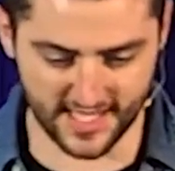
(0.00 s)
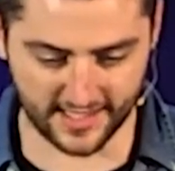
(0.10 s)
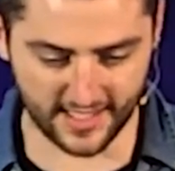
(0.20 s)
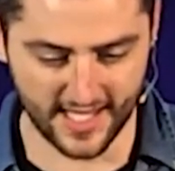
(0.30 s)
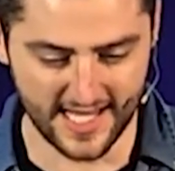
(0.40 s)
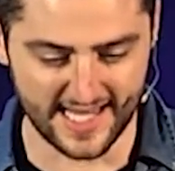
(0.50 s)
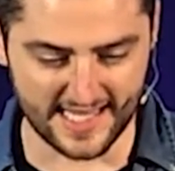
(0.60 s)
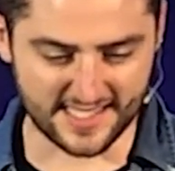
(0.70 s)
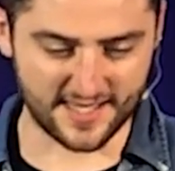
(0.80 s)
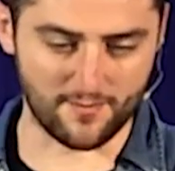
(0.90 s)
think
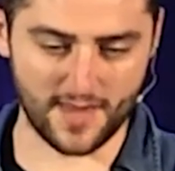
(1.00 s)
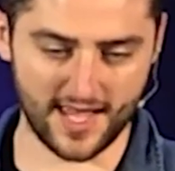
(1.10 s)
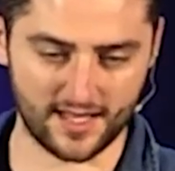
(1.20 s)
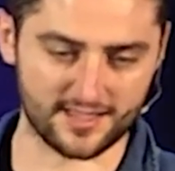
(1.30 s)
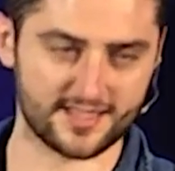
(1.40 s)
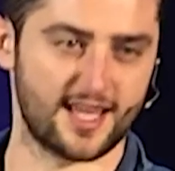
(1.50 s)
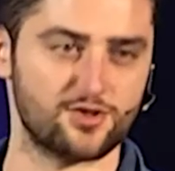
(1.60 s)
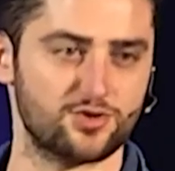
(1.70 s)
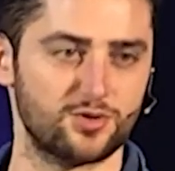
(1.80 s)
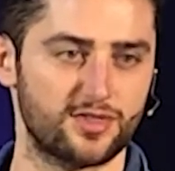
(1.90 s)
is the main
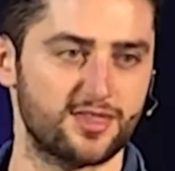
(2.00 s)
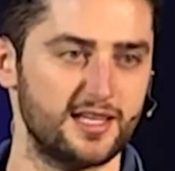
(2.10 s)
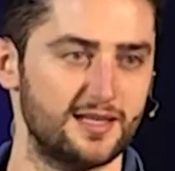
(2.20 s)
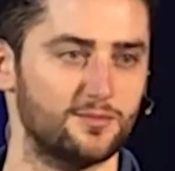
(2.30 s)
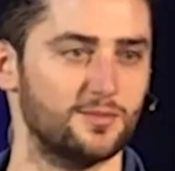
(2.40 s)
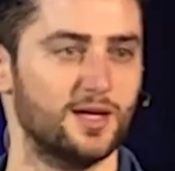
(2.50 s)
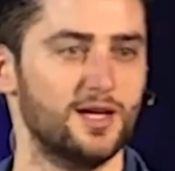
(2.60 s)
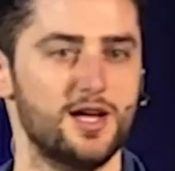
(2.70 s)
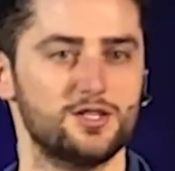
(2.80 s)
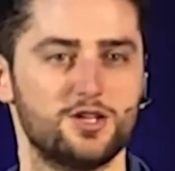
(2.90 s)
central theme.
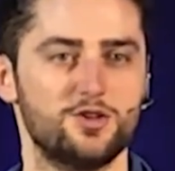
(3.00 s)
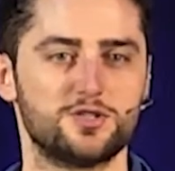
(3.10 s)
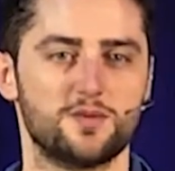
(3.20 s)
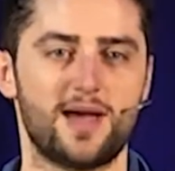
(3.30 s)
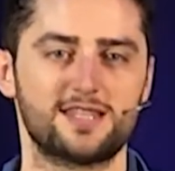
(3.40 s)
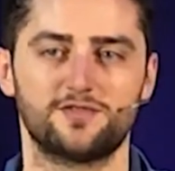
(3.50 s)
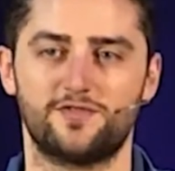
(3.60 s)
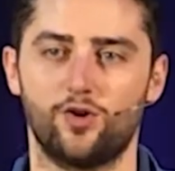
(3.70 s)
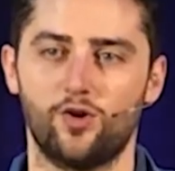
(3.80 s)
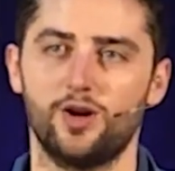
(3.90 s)
To use a
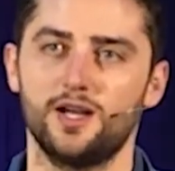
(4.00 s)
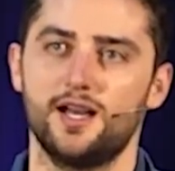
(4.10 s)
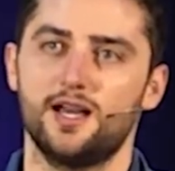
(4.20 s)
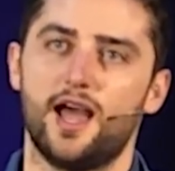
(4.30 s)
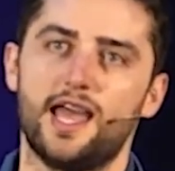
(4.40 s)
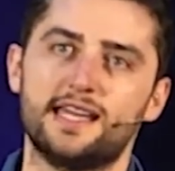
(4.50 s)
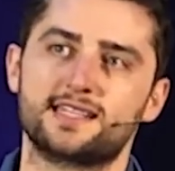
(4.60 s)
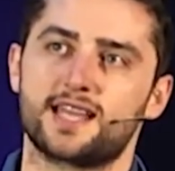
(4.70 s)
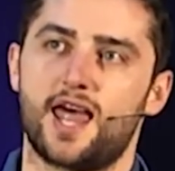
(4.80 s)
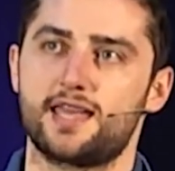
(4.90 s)
metaphor,
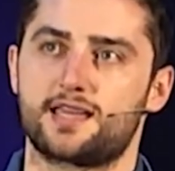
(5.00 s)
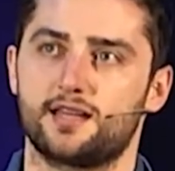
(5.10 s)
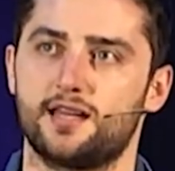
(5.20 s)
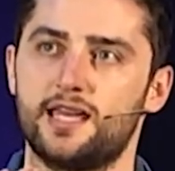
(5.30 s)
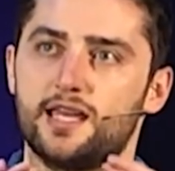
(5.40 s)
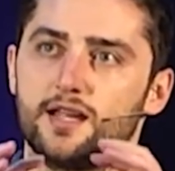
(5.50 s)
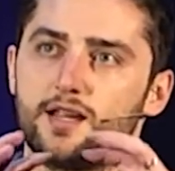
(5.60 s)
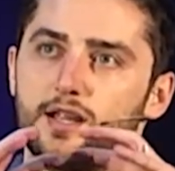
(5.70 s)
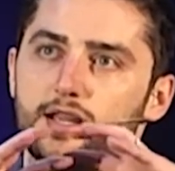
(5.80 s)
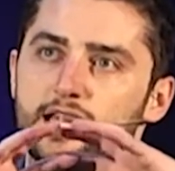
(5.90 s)
it's like,
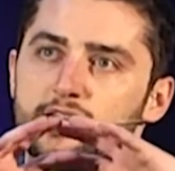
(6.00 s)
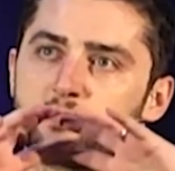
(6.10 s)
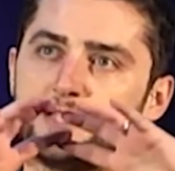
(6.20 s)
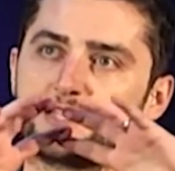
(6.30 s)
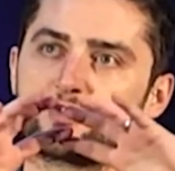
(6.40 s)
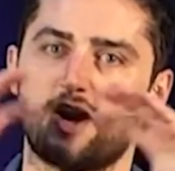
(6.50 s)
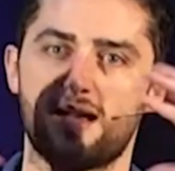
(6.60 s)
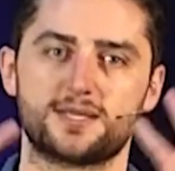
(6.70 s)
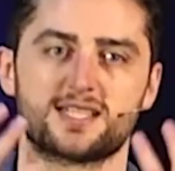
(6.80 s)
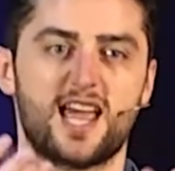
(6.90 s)
it's been
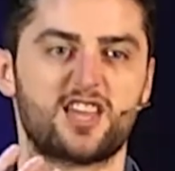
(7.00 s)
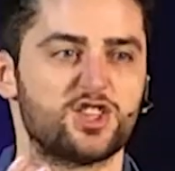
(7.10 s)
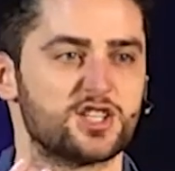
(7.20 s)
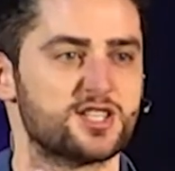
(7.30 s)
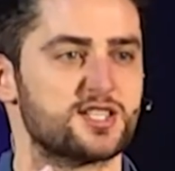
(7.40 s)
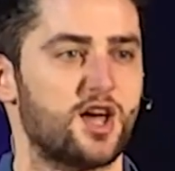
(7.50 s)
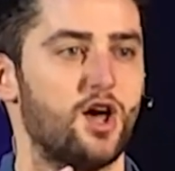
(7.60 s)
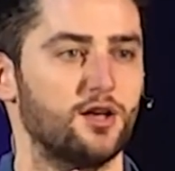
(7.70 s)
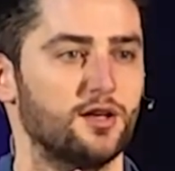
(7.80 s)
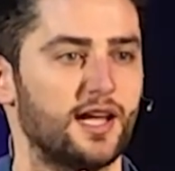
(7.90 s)
described as like the
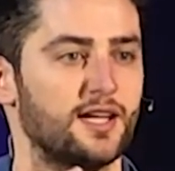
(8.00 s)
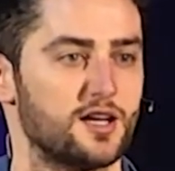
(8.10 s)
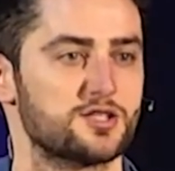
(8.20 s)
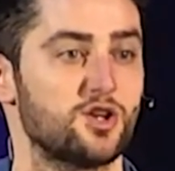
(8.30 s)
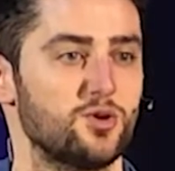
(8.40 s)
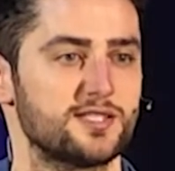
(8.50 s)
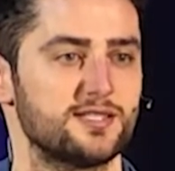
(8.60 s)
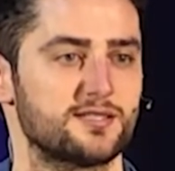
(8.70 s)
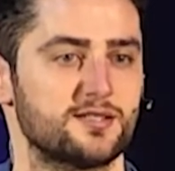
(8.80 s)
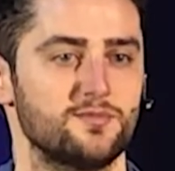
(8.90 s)
sun in our solar
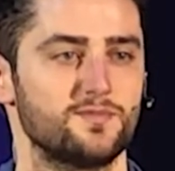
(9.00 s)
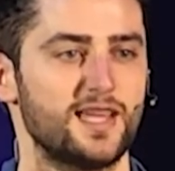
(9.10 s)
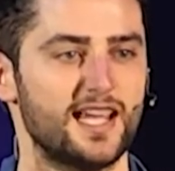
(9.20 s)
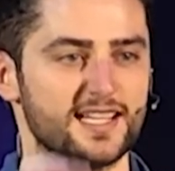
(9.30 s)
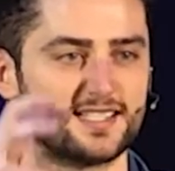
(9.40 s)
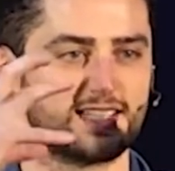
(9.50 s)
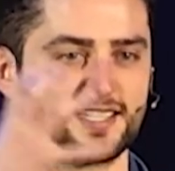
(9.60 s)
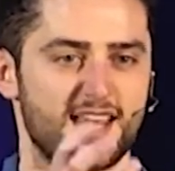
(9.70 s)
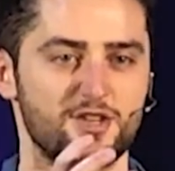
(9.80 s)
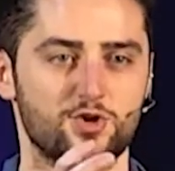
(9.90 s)
system. It is the
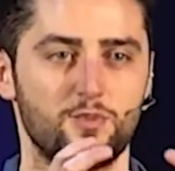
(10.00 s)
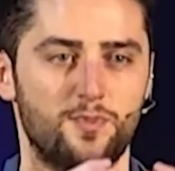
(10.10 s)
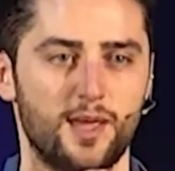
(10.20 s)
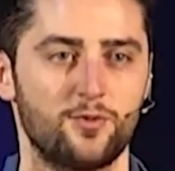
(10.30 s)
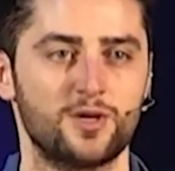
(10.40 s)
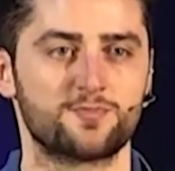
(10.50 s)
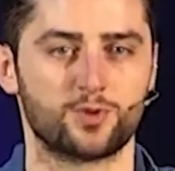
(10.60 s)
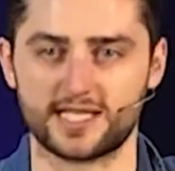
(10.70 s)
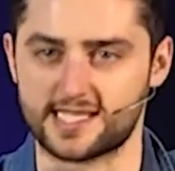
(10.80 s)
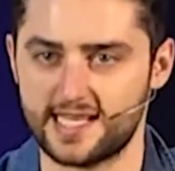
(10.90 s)
central bit which
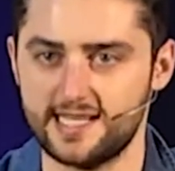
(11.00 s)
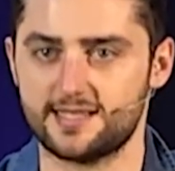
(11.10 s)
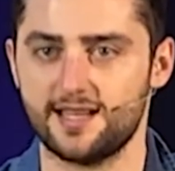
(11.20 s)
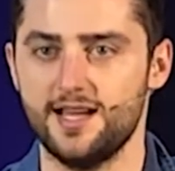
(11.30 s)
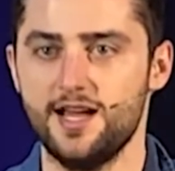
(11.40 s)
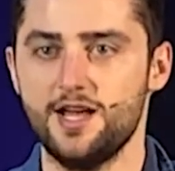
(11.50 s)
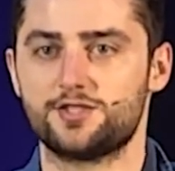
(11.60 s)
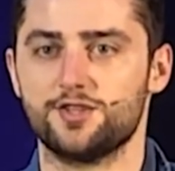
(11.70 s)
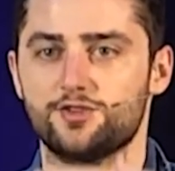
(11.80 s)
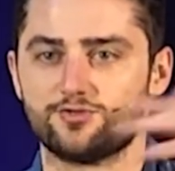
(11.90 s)
brings heat
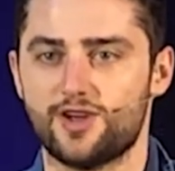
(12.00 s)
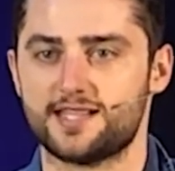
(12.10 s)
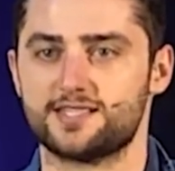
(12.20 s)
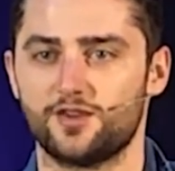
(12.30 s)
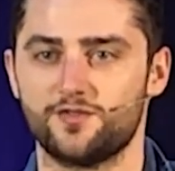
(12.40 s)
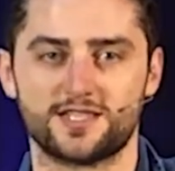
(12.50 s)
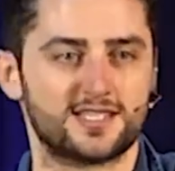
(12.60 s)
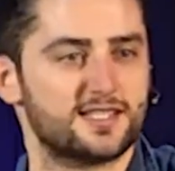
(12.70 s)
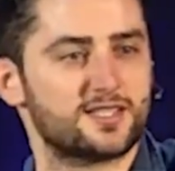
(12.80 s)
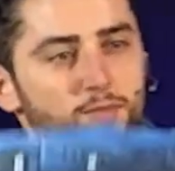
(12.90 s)
to the rest of the
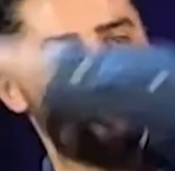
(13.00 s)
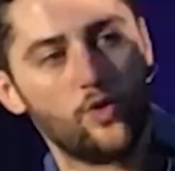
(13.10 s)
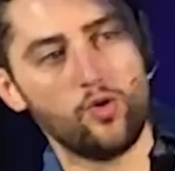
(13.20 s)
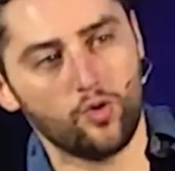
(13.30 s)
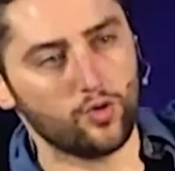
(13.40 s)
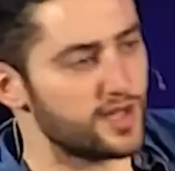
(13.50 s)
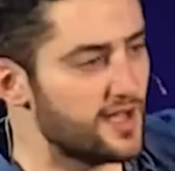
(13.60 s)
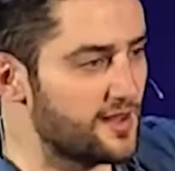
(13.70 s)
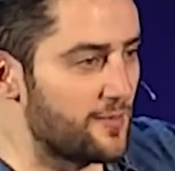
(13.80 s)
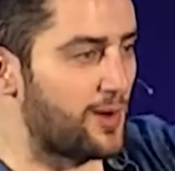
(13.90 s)
system. All
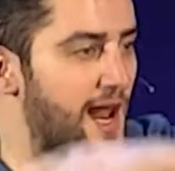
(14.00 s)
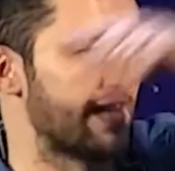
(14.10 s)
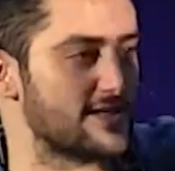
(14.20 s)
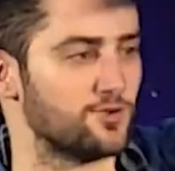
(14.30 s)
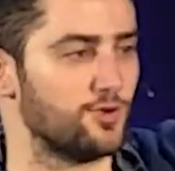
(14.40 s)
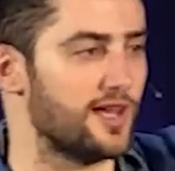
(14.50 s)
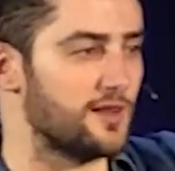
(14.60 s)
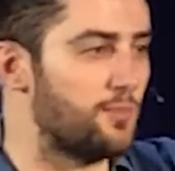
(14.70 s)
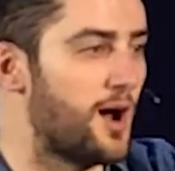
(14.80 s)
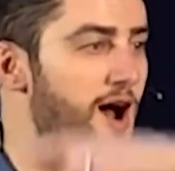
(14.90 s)
the other planets, all the
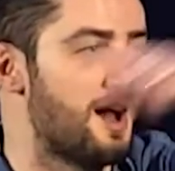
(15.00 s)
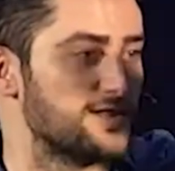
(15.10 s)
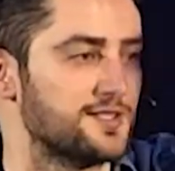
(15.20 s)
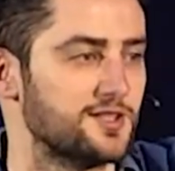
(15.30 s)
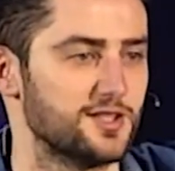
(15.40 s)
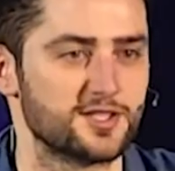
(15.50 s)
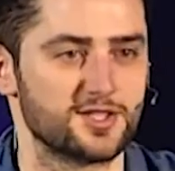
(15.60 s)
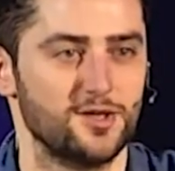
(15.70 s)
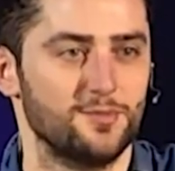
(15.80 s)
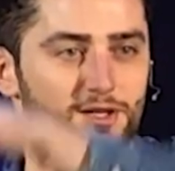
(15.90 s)
other parts to the
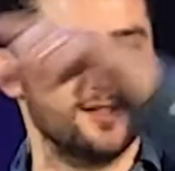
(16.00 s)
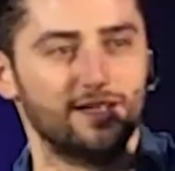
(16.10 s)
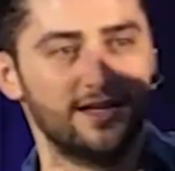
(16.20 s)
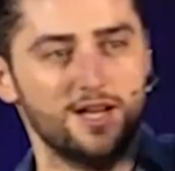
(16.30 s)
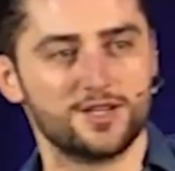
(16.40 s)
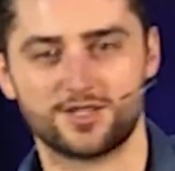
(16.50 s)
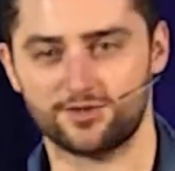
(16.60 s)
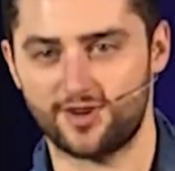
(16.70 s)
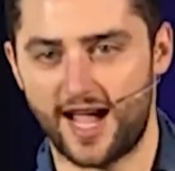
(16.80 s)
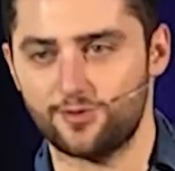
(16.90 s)
sermon
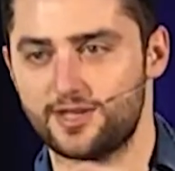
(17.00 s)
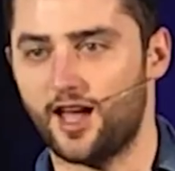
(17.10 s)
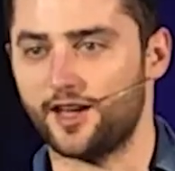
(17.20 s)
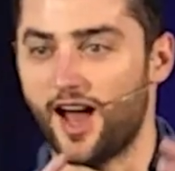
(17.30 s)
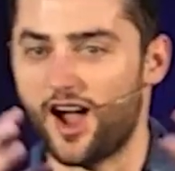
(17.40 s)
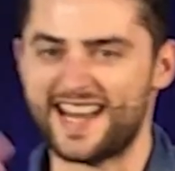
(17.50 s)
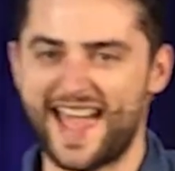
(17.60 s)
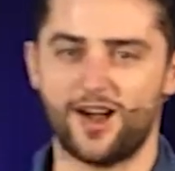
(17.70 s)
surround it and are